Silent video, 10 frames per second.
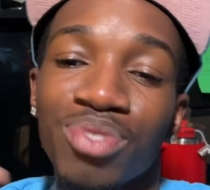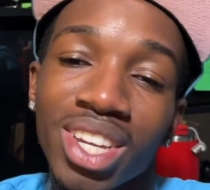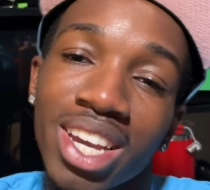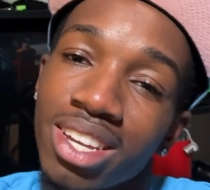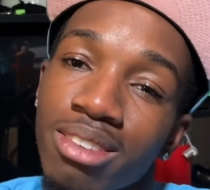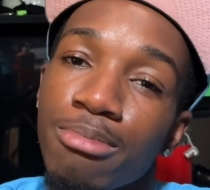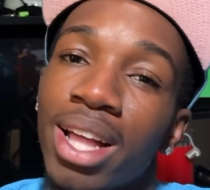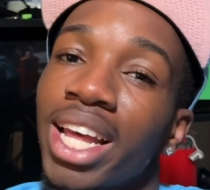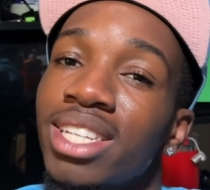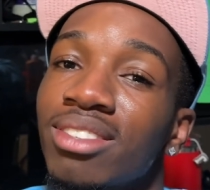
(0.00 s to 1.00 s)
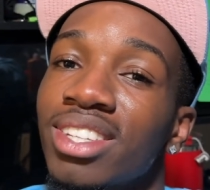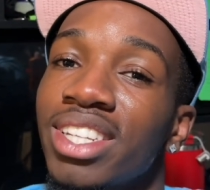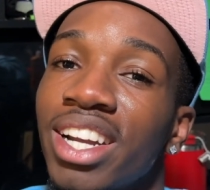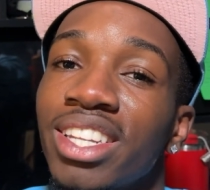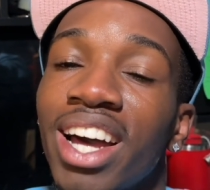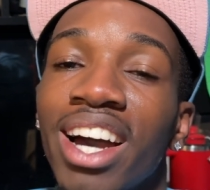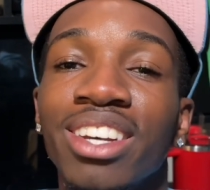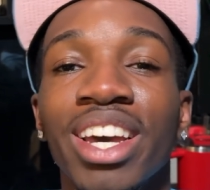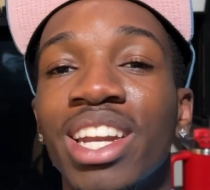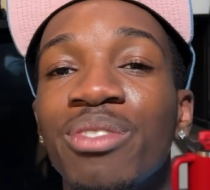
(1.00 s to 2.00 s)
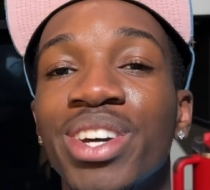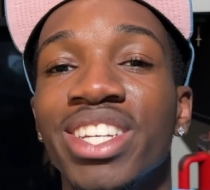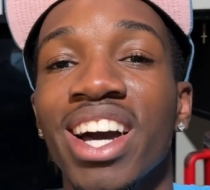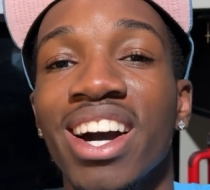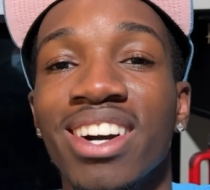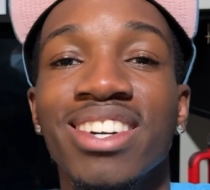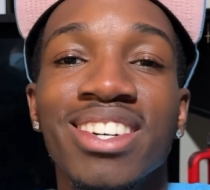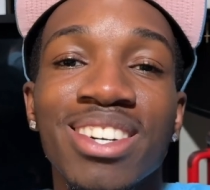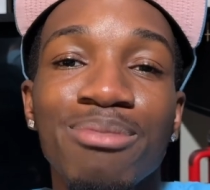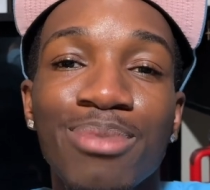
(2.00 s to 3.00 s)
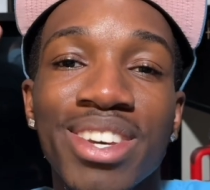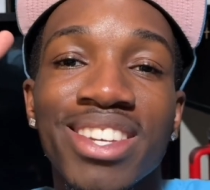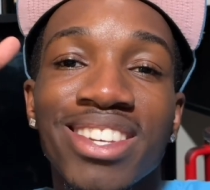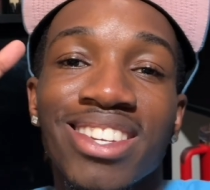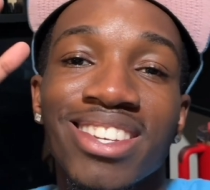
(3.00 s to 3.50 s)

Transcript: And you might like something there or not. Anyways, y'all. Peace.